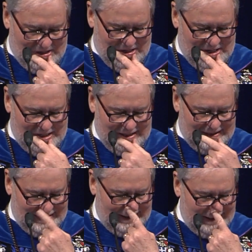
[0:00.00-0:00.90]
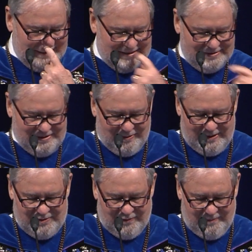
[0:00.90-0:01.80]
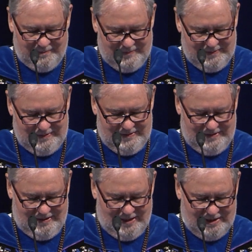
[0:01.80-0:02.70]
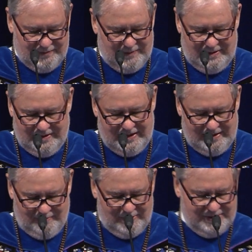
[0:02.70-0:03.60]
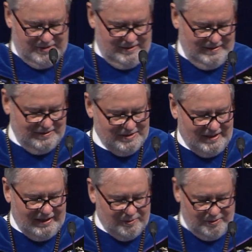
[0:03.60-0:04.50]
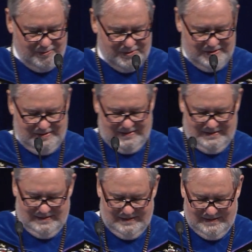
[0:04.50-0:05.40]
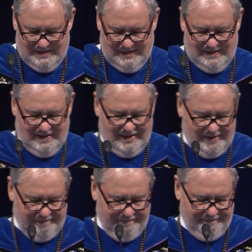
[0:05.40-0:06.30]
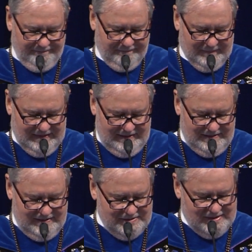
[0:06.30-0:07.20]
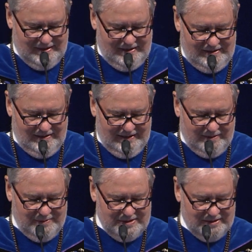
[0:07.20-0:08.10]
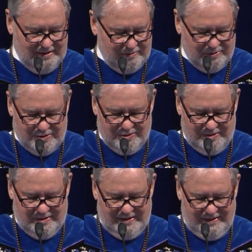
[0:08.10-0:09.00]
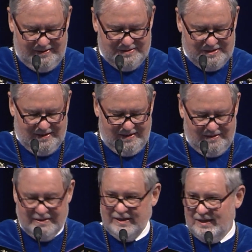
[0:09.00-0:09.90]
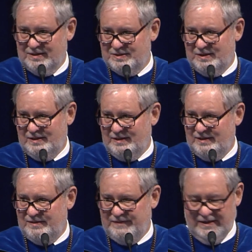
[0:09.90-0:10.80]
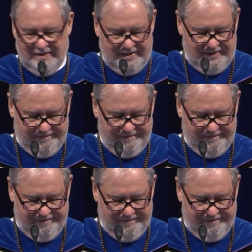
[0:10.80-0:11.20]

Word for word: he uh, has his degrees from Oxford and Cambridge and St. Andrews. Um, he has studied language and literature, and he has studied theology and divinity.